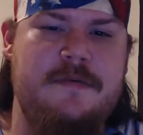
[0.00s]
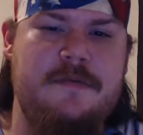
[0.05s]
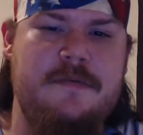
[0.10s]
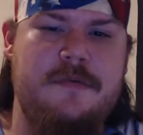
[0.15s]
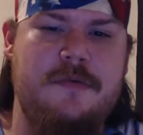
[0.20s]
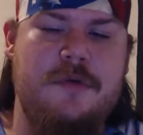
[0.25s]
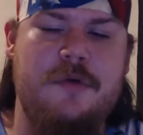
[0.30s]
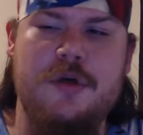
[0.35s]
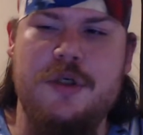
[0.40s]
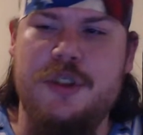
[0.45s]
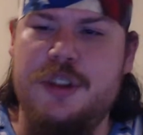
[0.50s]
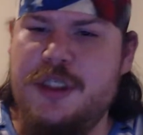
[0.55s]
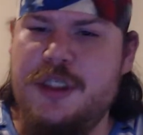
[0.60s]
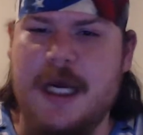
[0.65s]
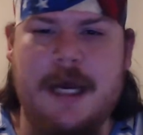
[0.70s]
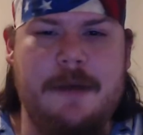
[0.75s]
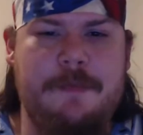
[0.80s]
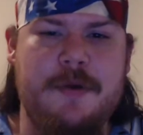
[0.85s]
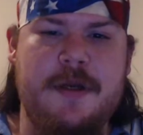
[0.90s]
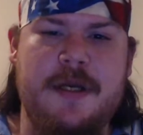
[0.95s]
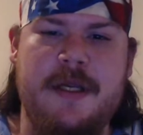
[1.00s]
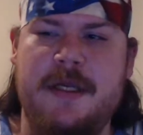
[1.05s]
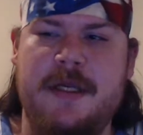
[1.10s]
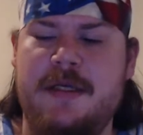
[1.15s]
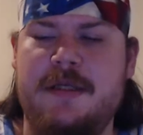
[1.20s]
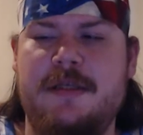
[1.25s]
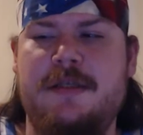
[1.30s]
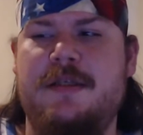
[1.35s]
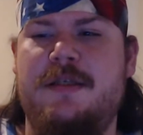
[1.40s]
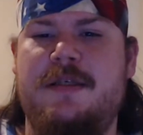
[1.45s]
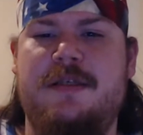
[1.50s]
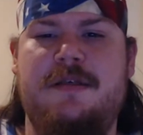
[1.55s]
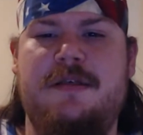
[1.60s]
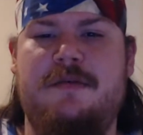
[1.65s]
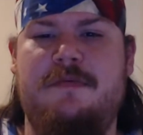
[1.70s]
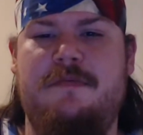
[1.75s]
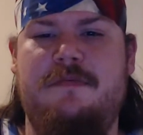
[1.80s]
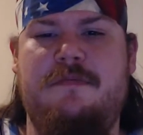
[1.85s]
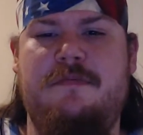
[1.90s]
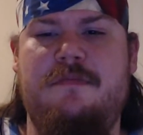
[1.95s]
or Japanese
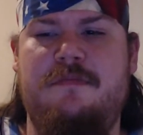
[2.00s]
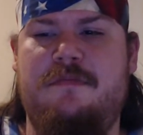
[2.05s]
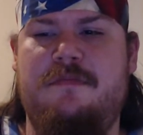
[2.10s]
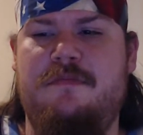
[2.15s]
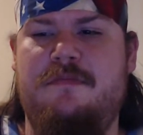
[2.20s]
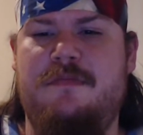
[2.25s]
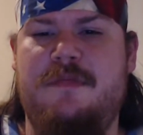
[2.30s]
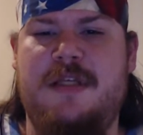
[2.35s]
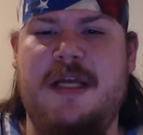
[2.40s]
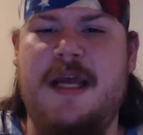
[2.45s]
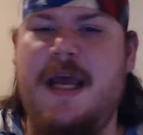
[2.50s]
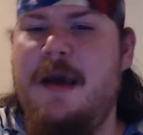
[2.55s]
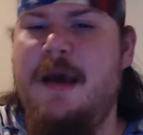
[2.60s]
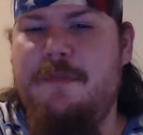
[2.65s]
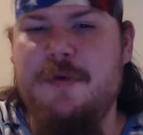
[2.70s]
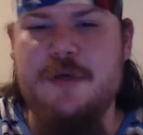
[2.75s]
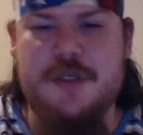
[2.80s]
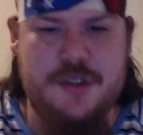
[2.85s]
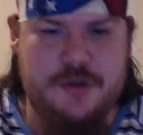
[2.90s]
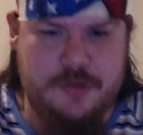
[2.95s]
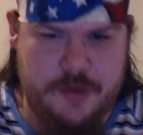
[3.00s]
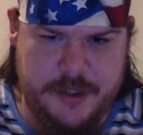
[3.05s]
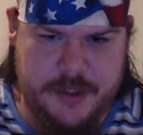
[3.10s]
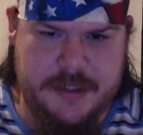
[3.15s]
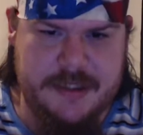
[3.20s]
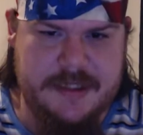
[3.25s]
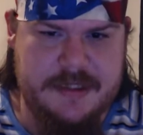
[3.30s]
tapestries.